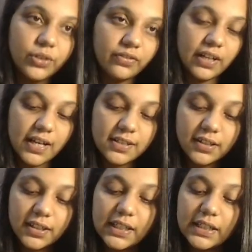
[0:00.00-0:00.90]
how they will
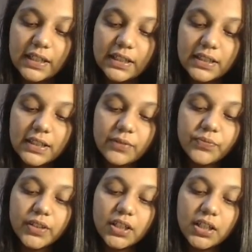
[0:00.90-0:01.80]
ask. Okay.
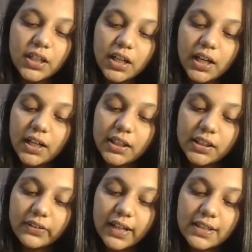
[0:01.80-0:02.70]
And
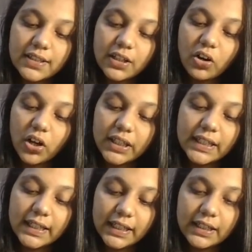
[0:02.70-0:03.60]
they will ask like, on
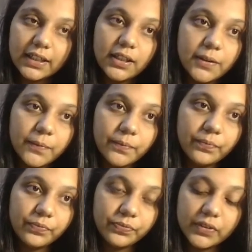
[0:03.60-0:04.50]
heating
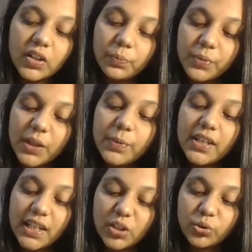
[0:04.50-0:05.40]

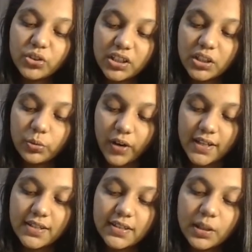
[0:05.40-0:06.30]
PbNO3
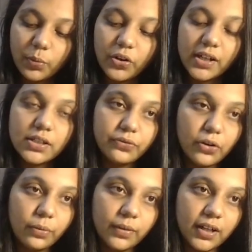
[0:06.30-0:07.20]
twice, the products
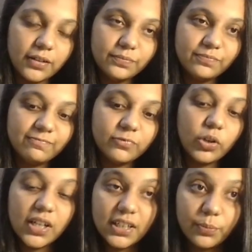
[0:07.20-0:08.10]
formed are.
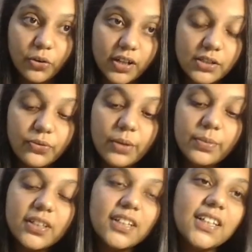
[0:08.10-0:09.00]
What are the products
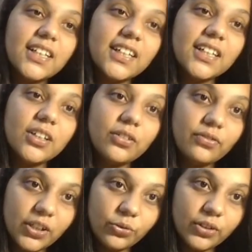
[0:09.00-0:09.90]
formed?
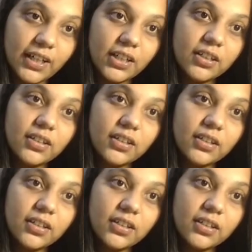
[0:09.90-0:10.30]
We know that